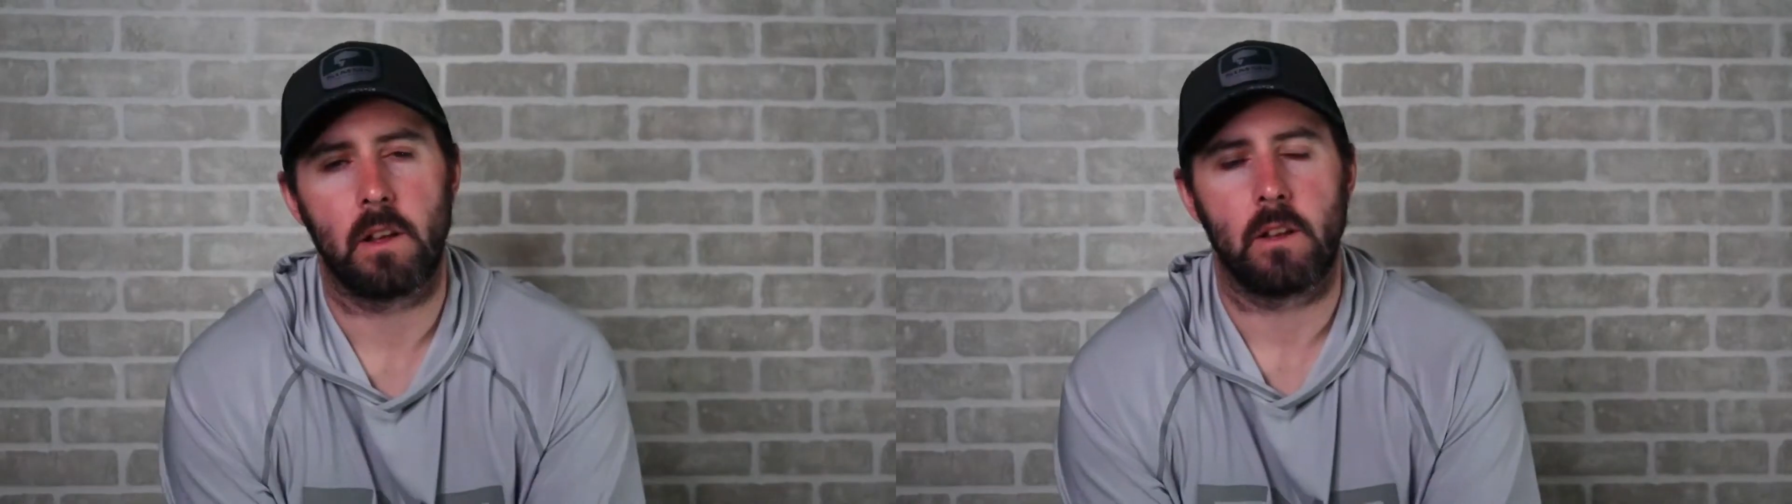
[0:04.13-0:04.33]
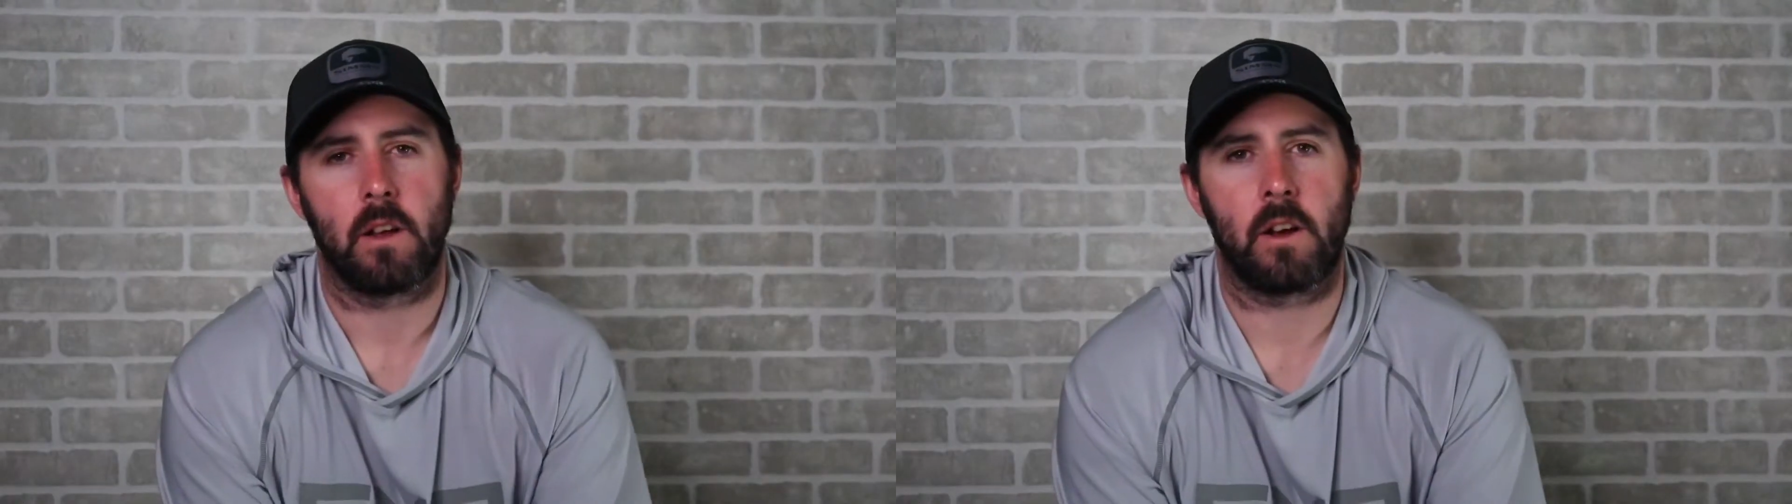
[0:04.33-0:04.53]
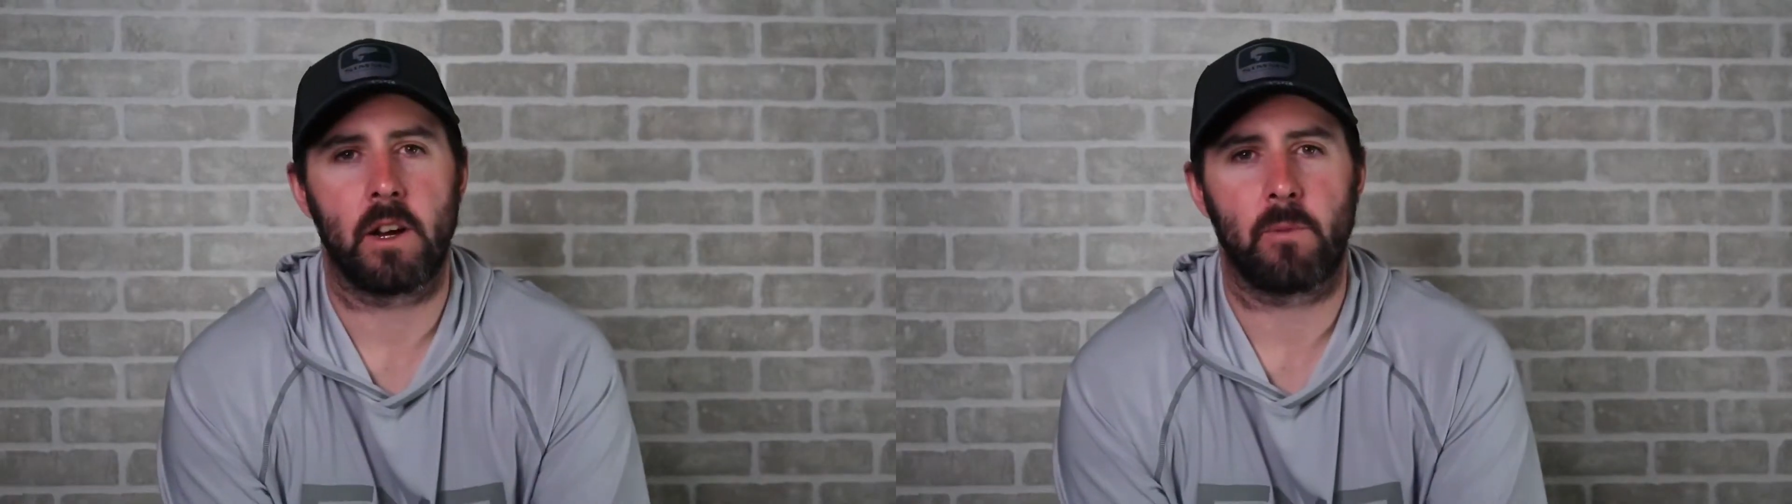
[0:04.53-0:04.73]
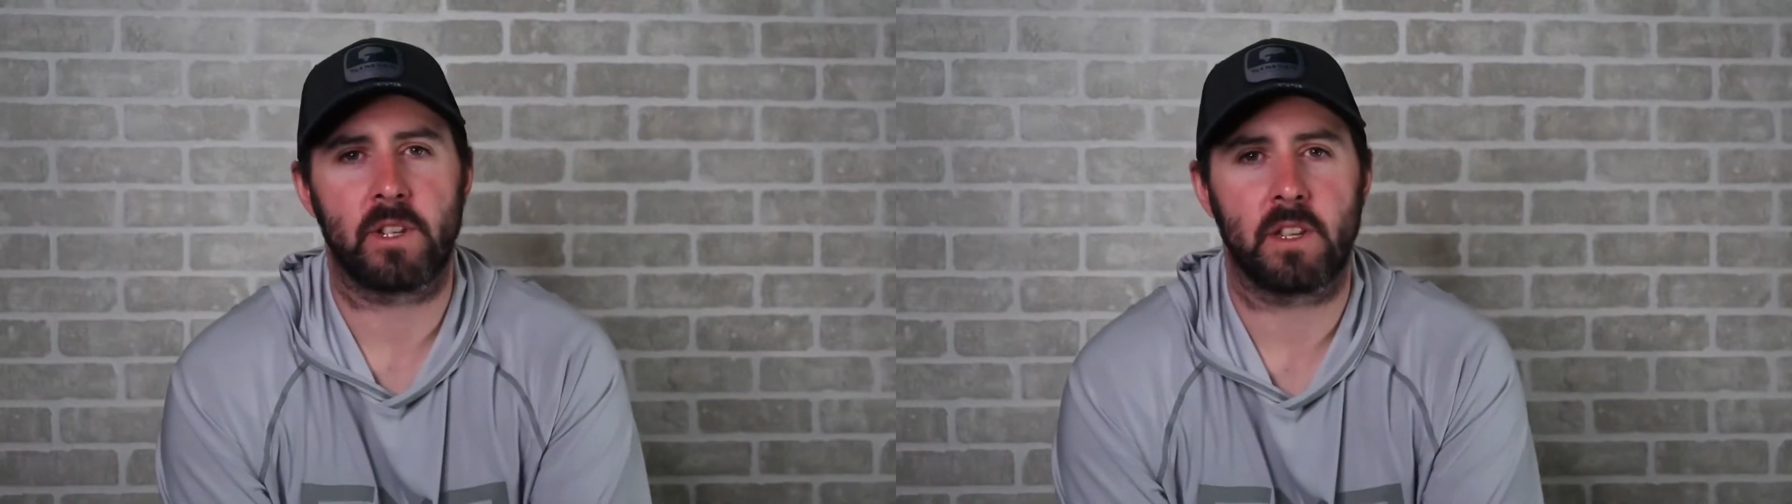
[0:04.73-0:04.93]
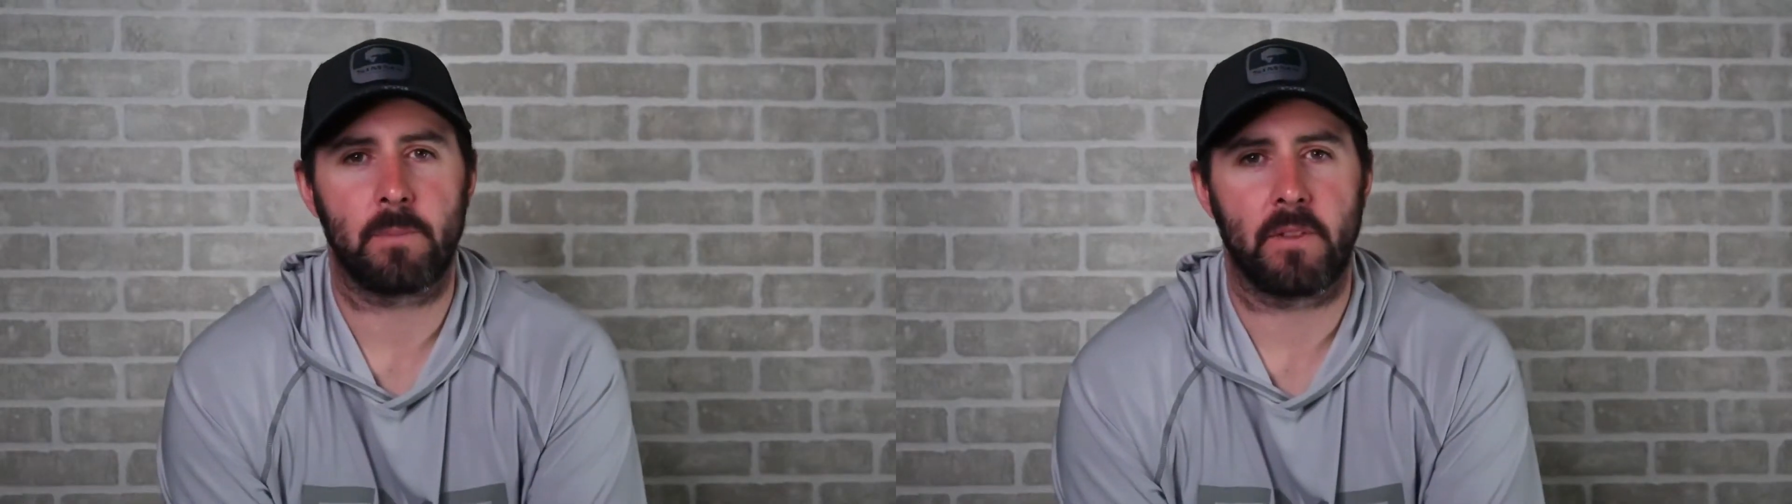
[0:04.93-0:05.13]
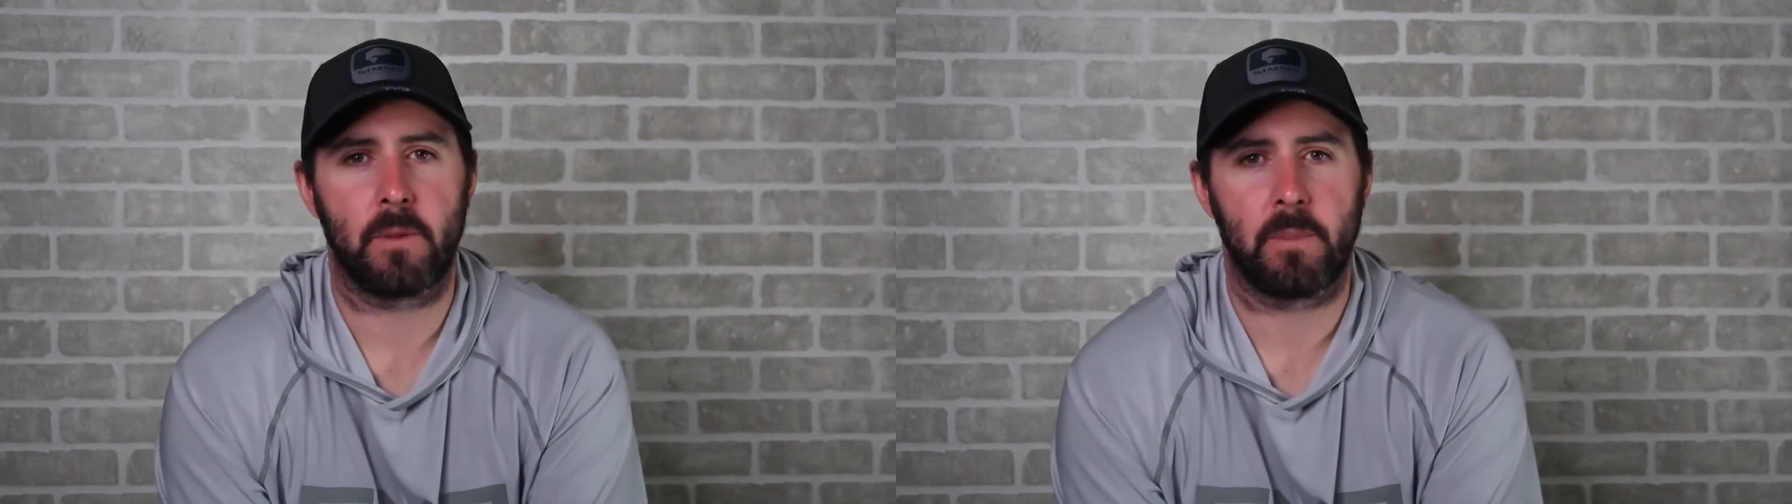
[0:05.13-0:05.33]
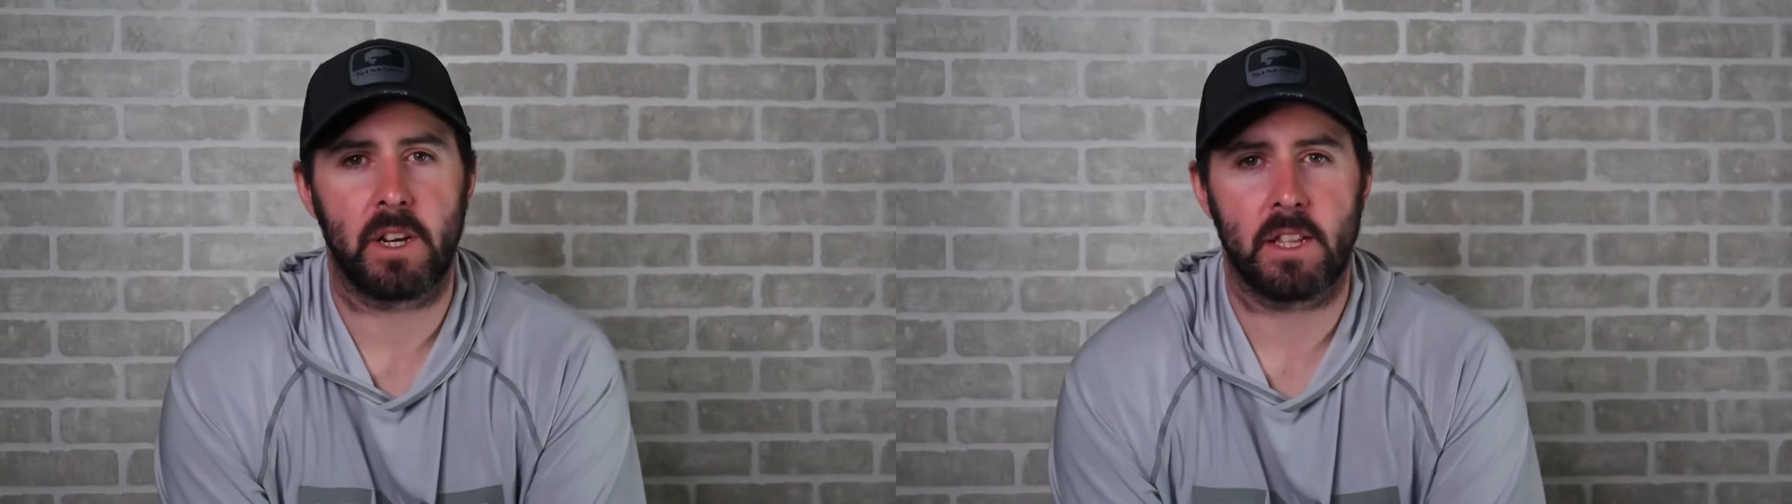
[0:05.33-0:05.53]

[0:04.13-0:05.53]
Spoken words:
Alright, what's up everybody?